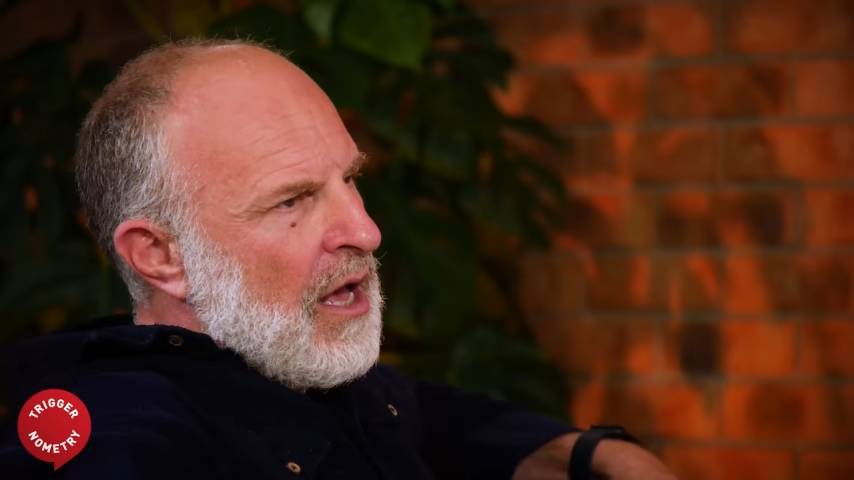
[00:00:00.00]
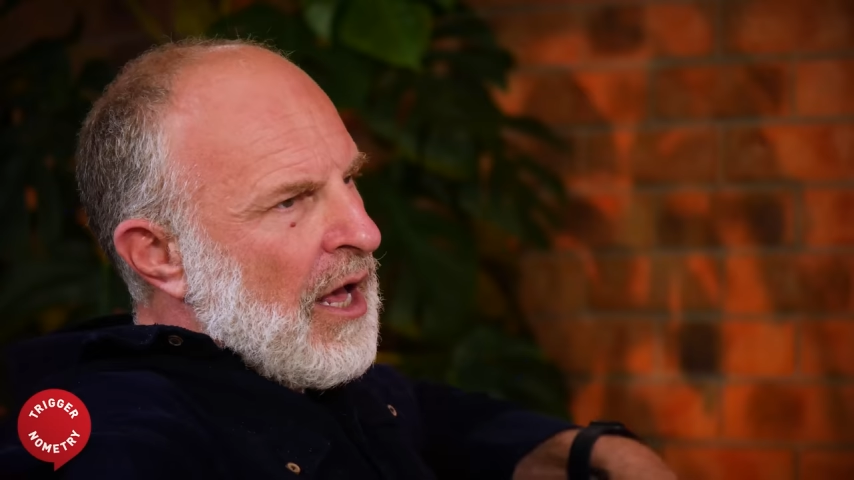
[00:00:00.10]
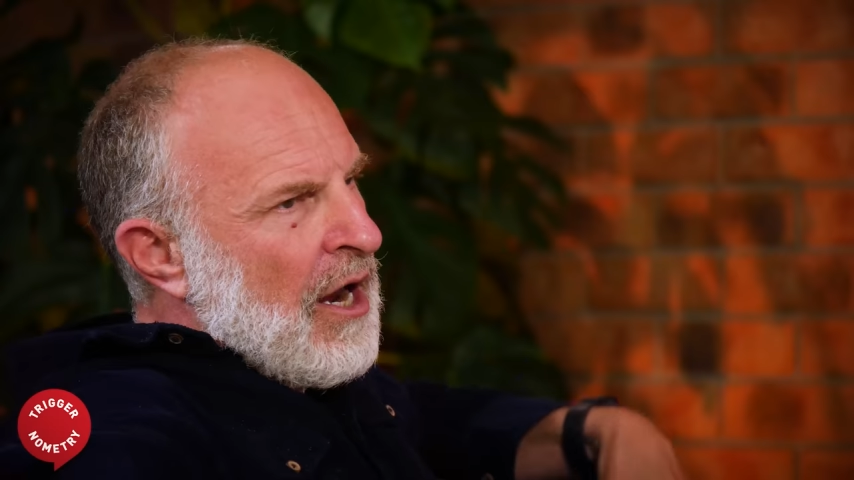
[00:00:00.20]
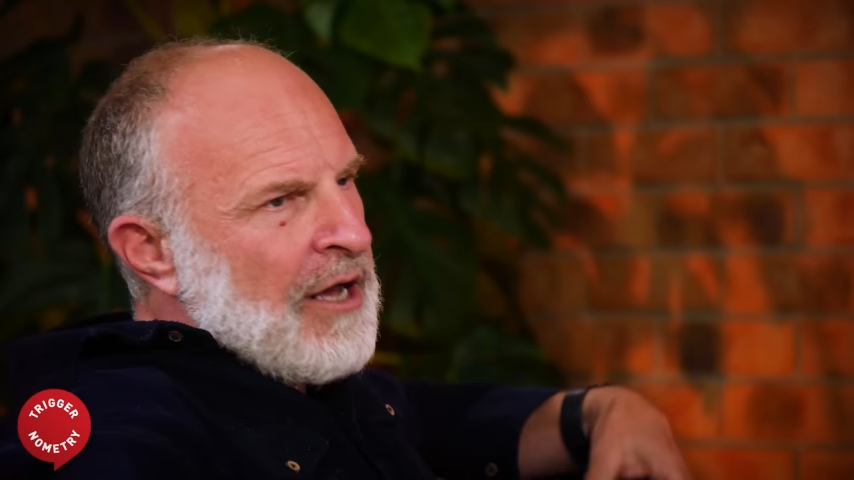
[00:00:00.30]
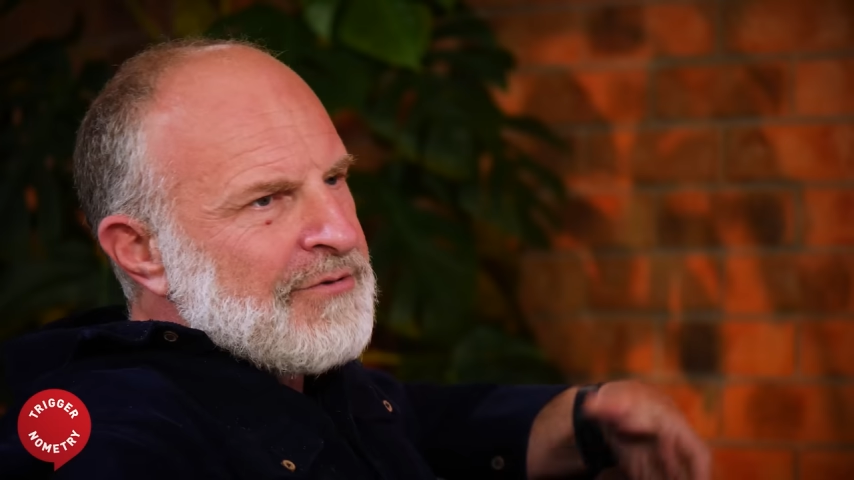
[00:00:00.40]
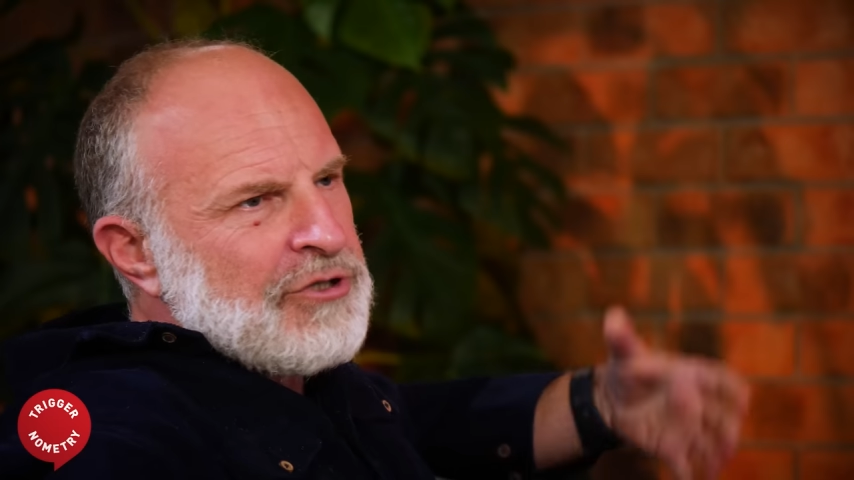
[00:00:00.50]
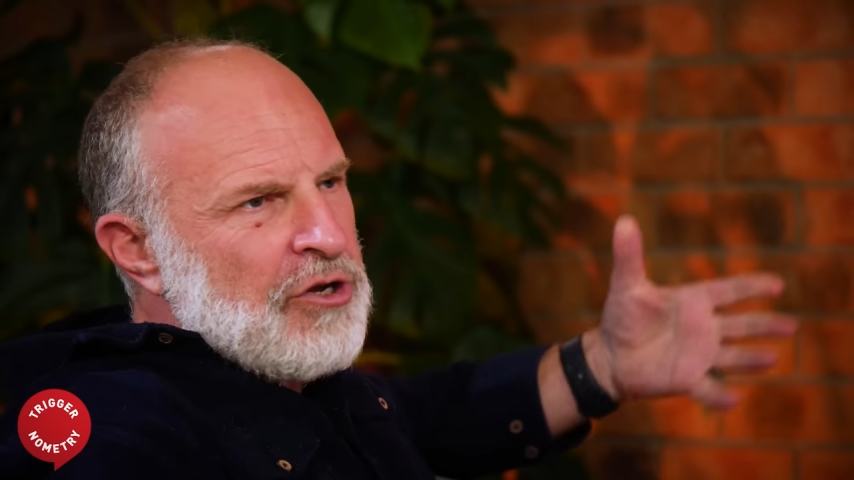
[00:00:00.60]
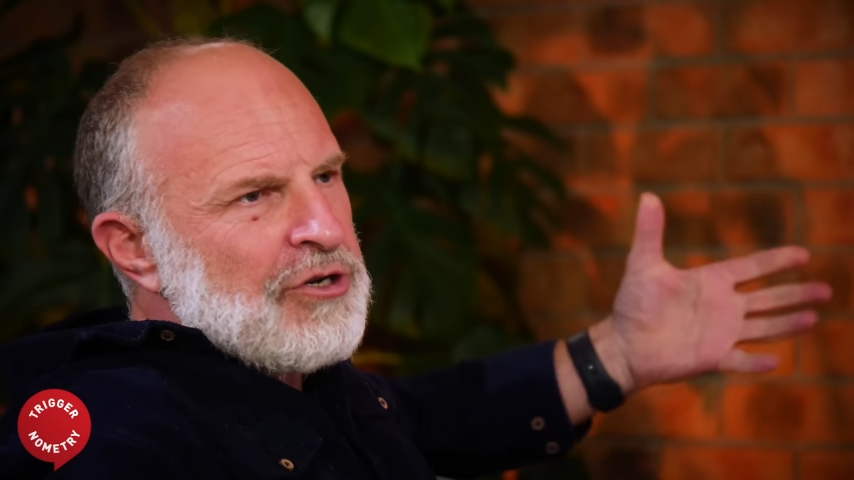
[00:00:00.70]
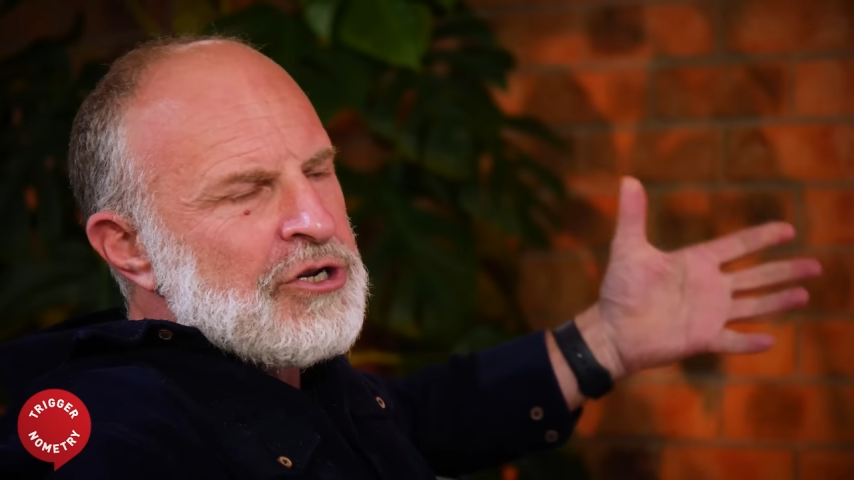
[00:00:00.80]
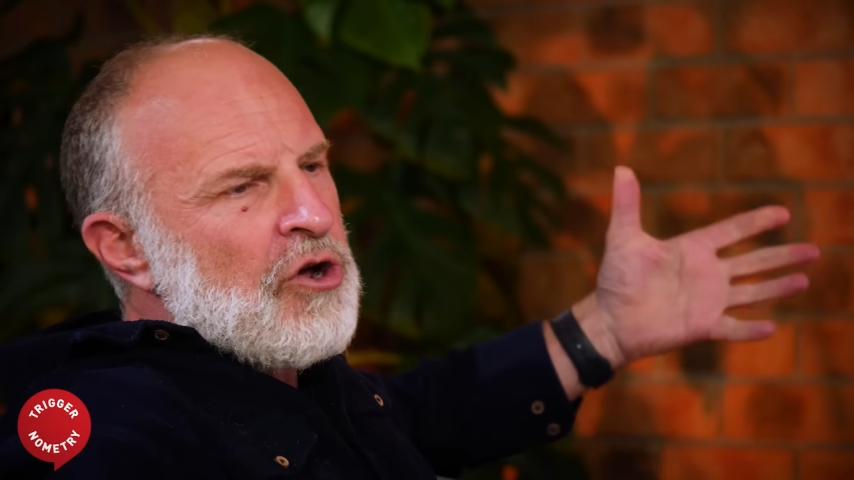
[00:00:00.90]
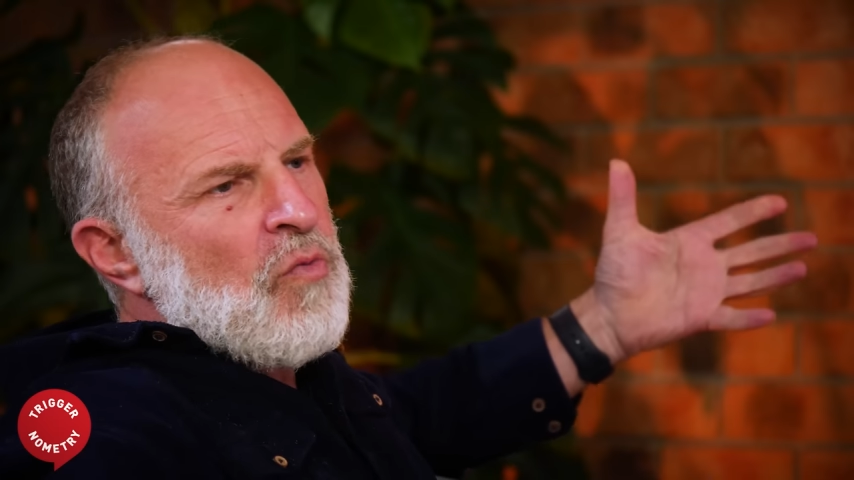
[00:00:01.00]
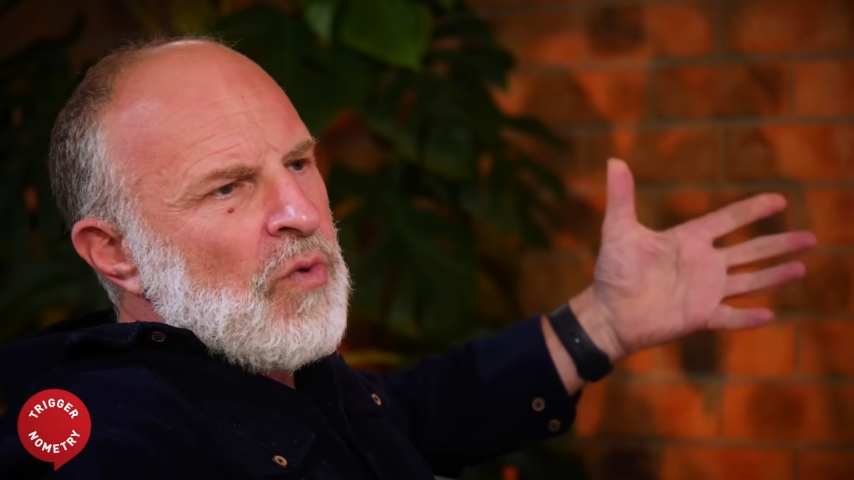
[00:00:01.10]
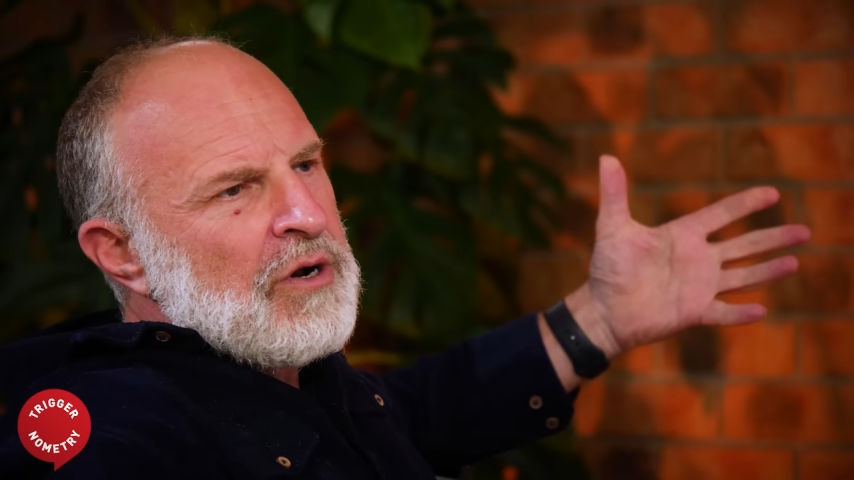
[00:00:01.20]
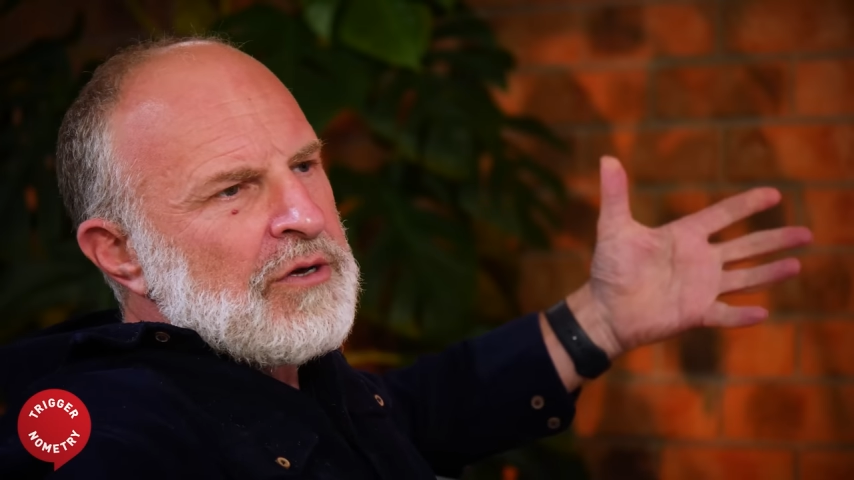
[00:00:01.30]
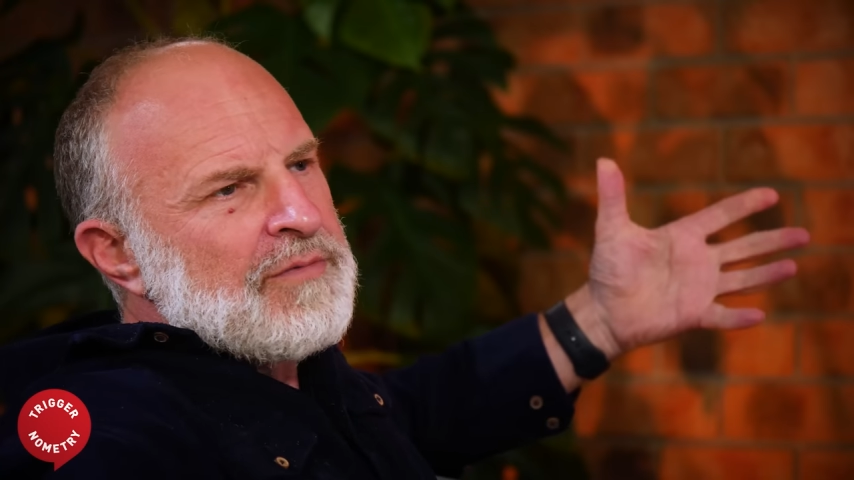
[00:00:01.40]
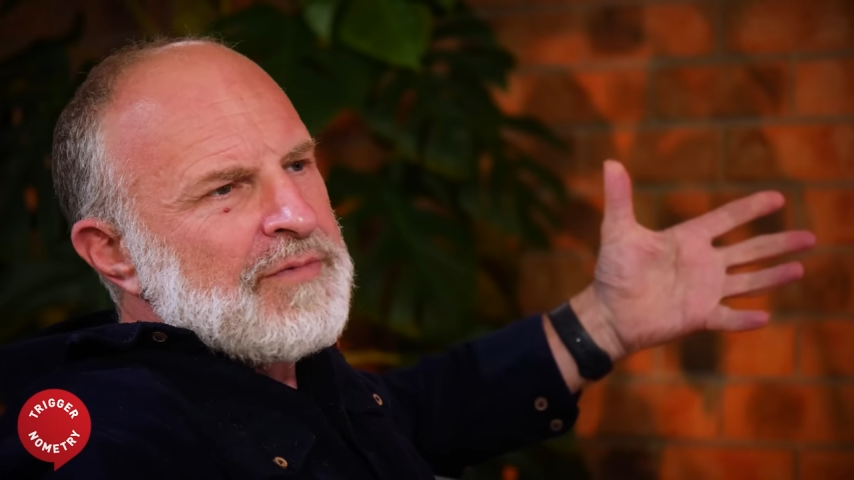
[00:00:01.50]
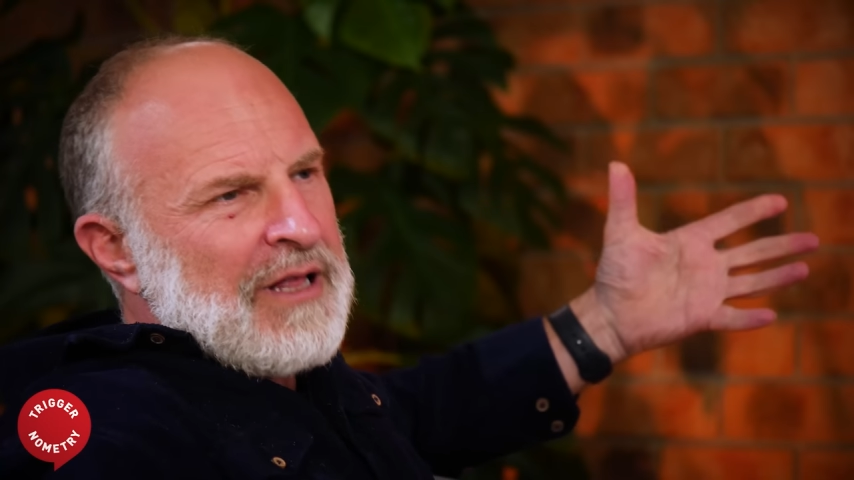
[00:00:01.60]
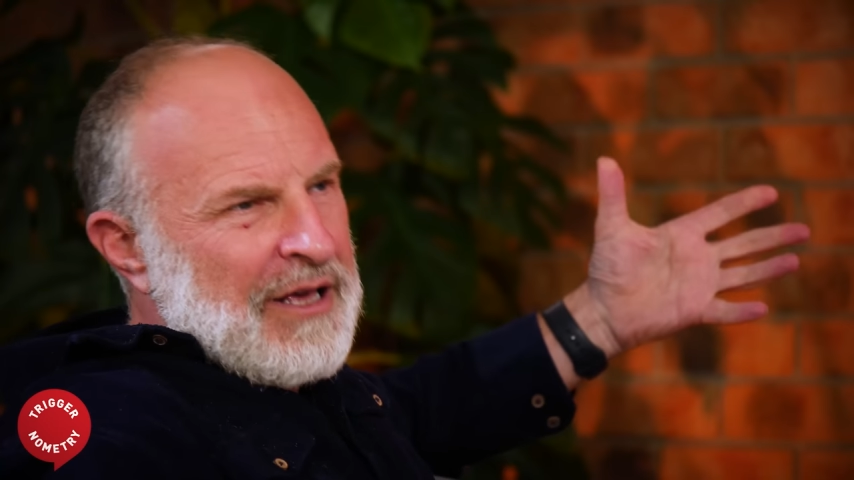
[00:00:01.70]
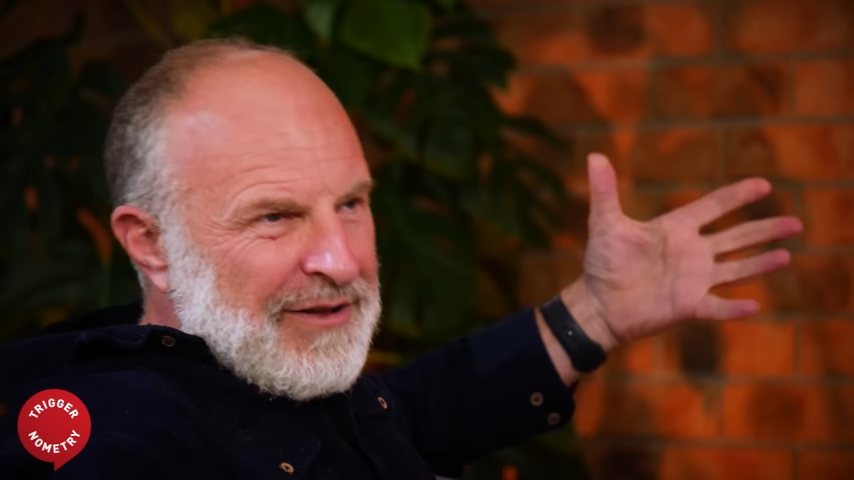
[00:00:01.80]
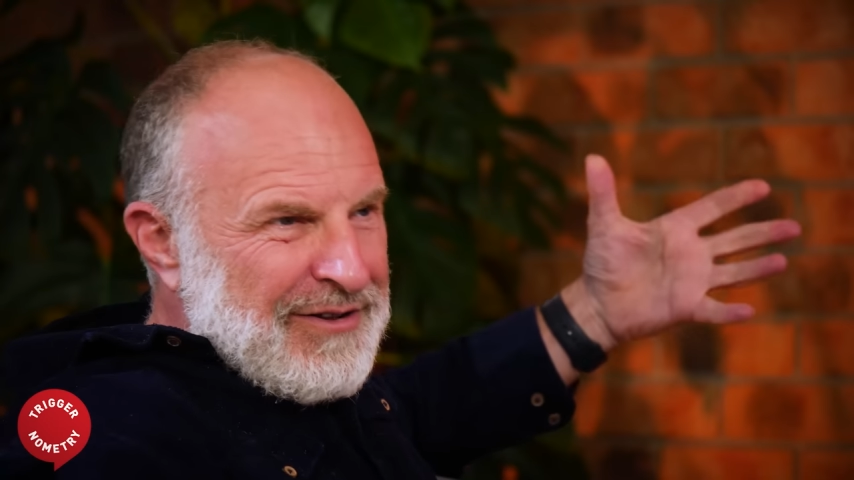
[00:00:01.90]
And I certainly don't want to
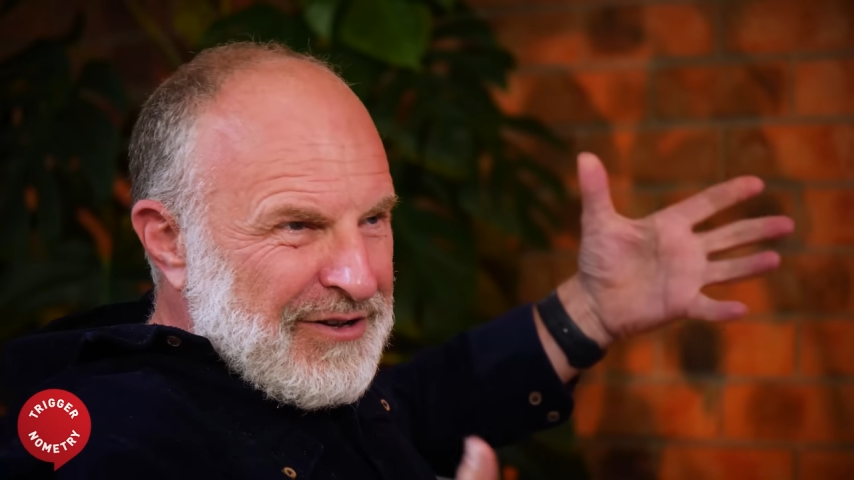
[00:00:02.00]
like